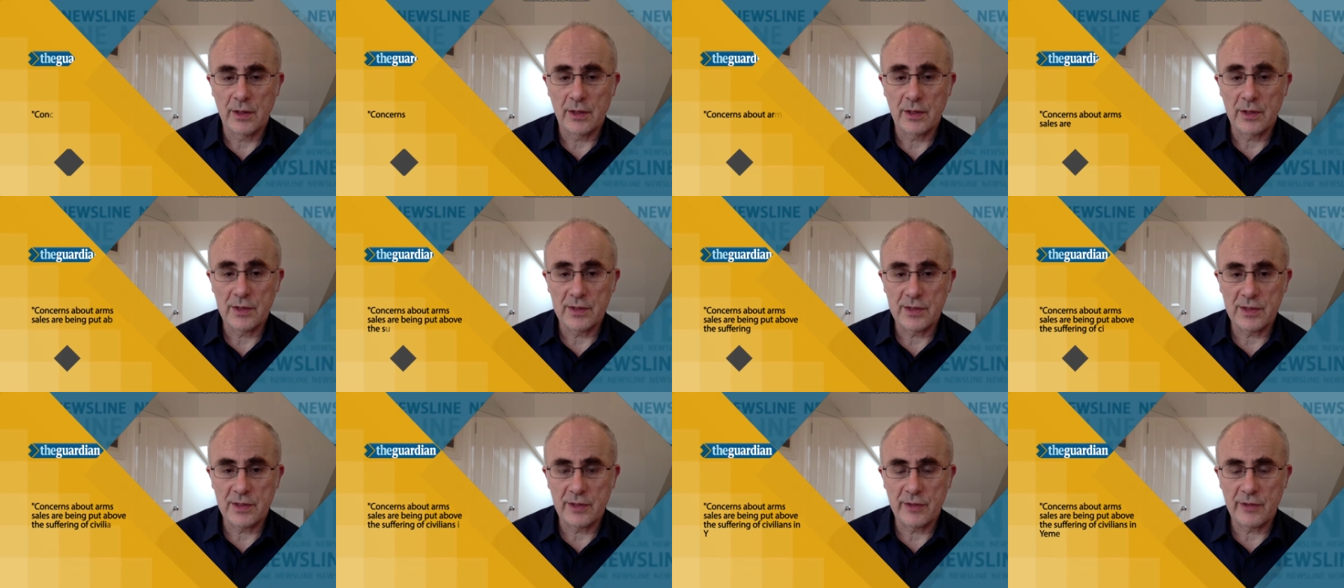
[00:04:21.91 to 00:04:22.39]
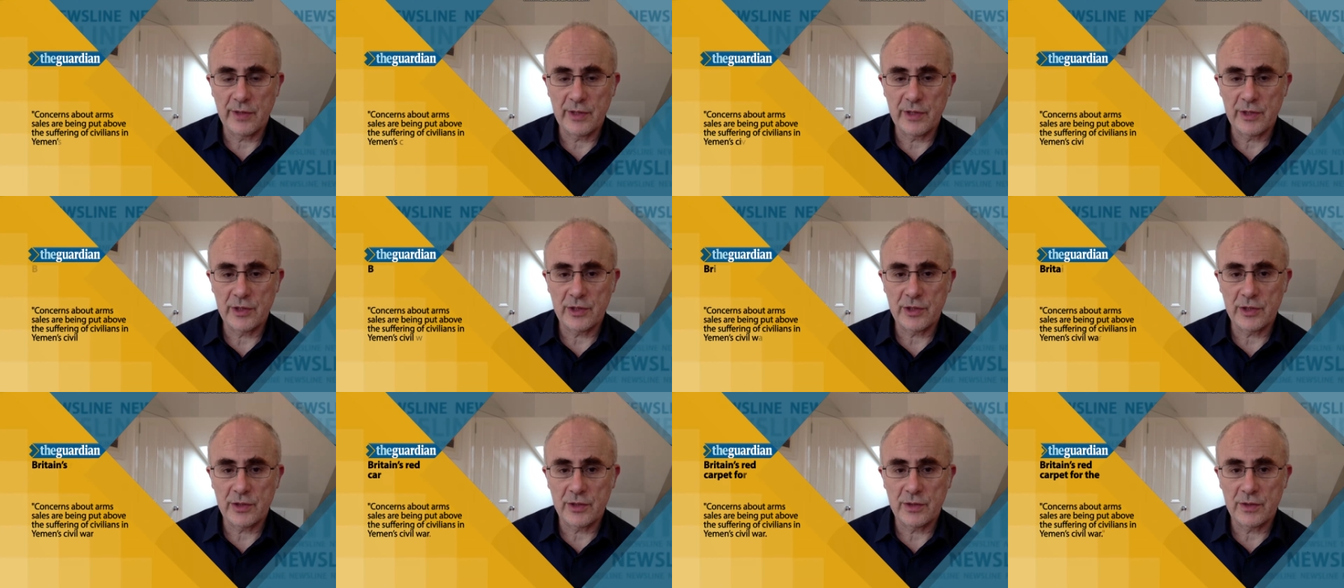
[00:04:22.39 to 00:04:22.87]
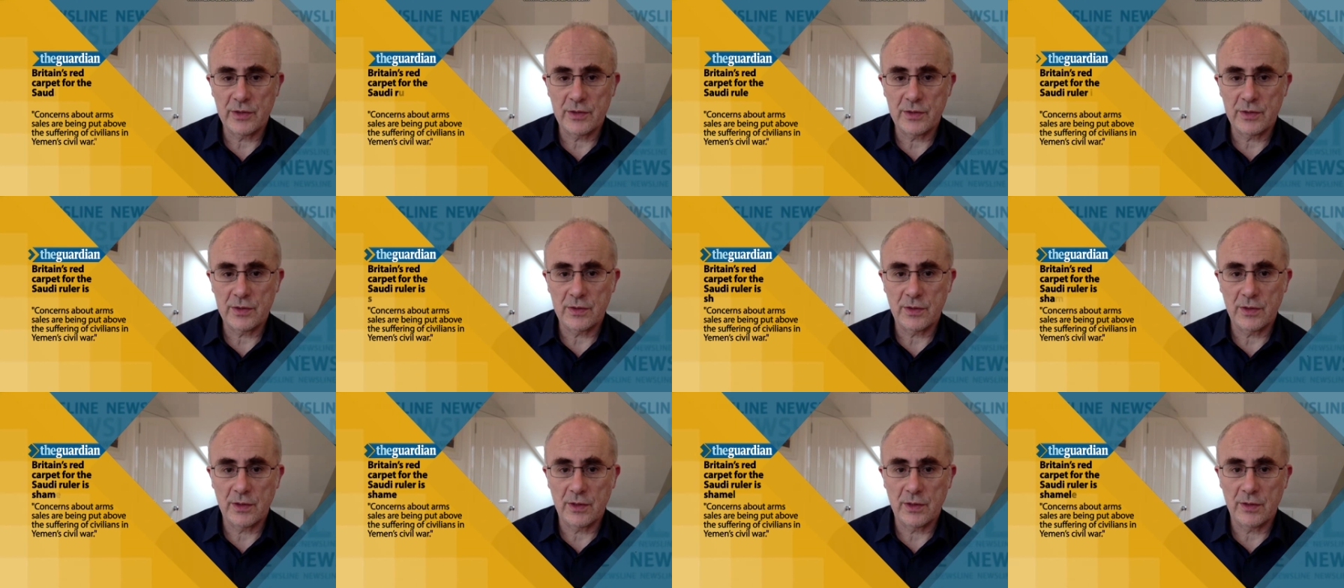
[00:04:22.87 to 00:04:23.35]

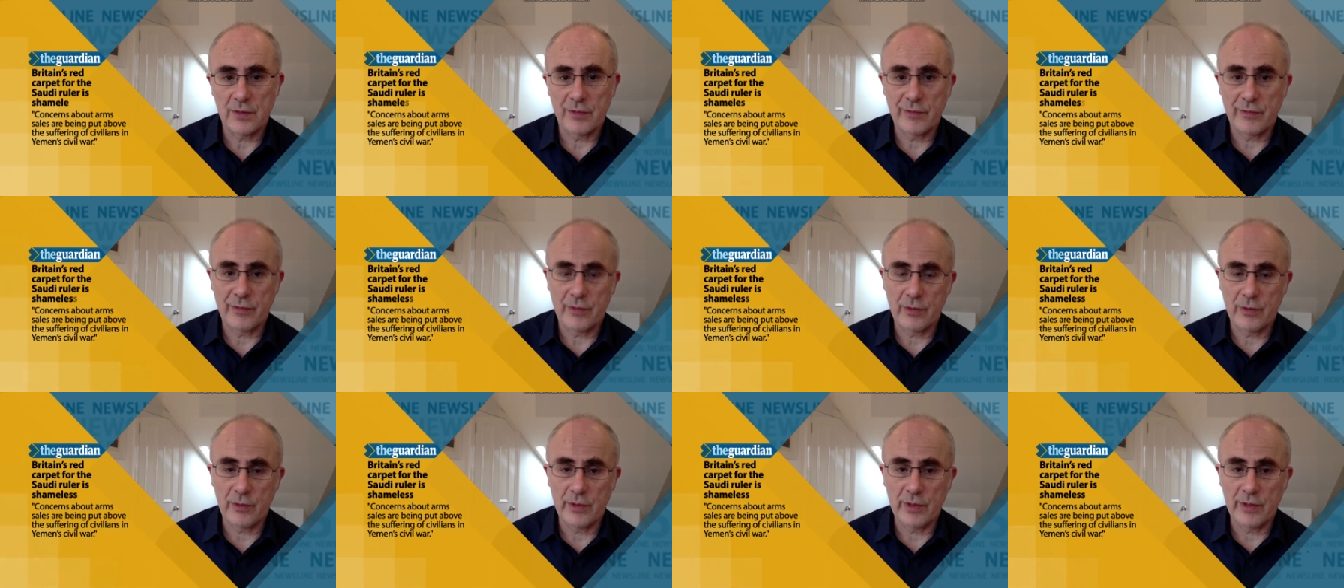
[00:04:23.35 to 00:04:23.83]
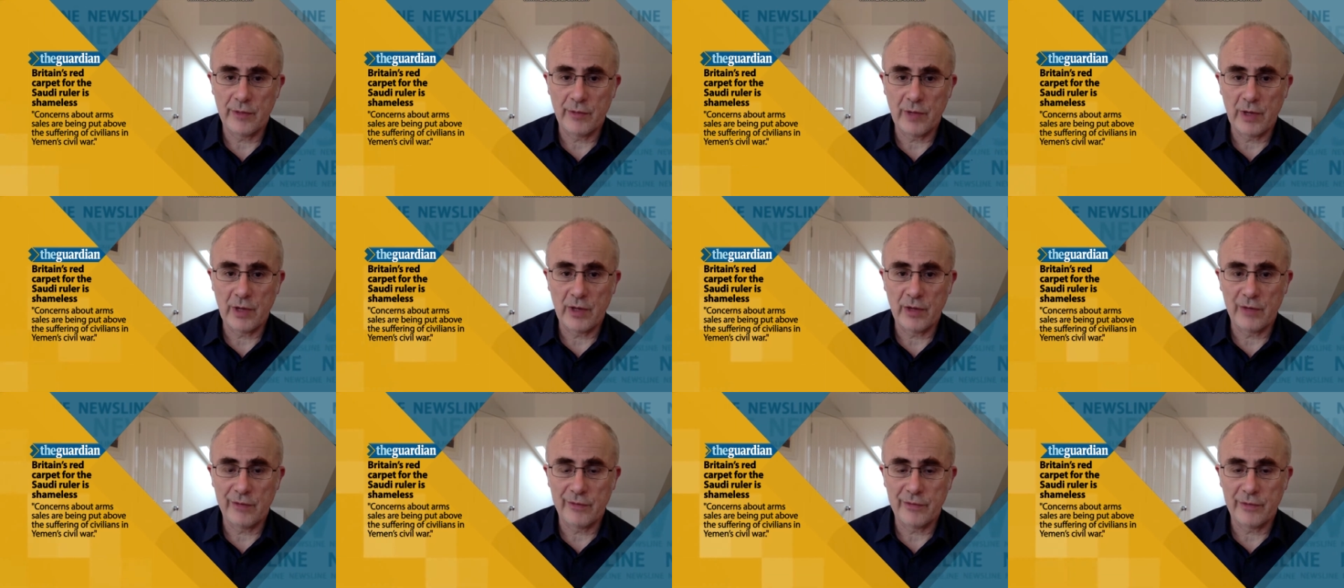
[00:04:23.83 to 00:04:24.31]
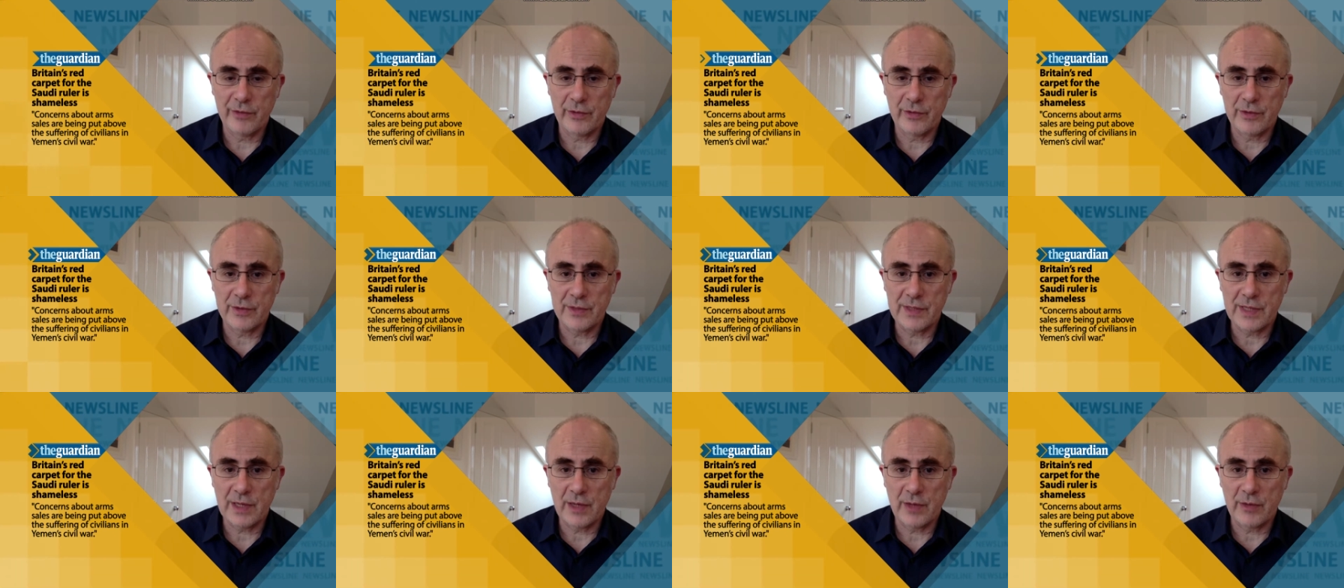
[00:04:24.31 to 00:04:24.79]
considerations for Iran, for
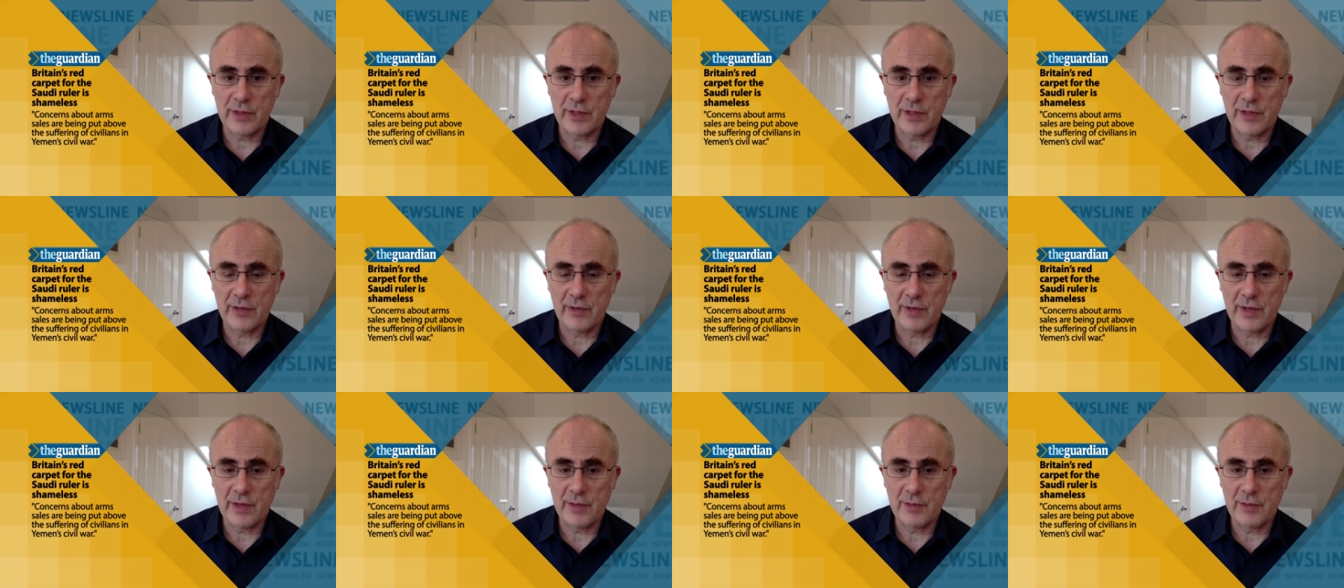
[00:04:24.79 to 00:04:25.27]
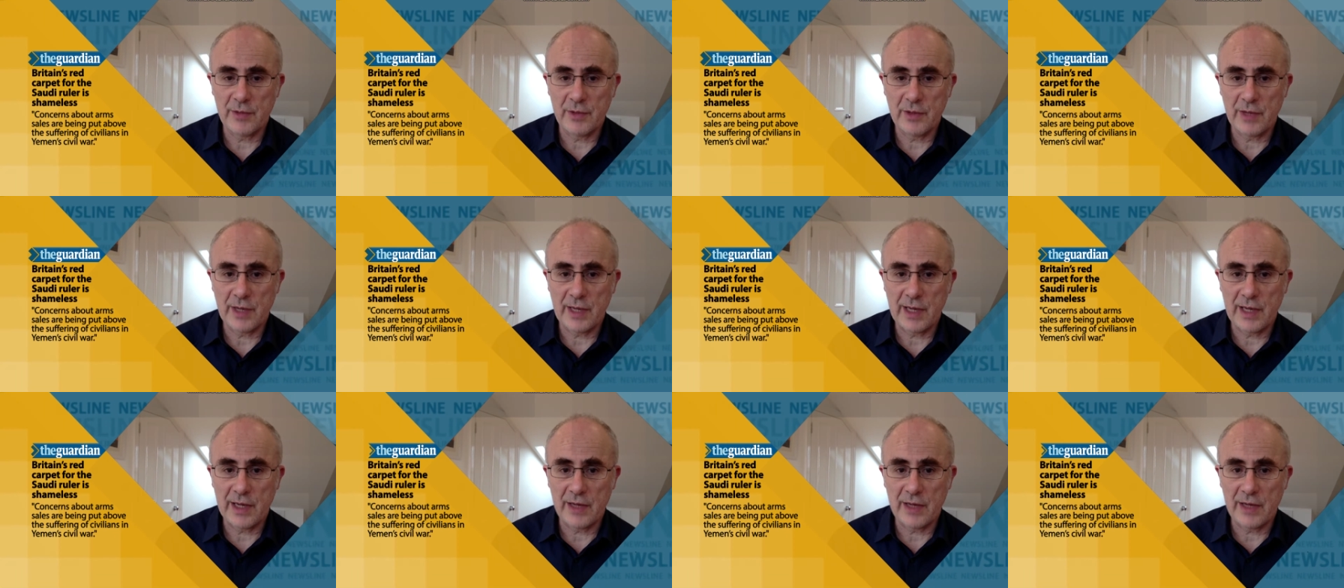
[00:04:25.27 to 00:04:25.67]
Saudi Arabia,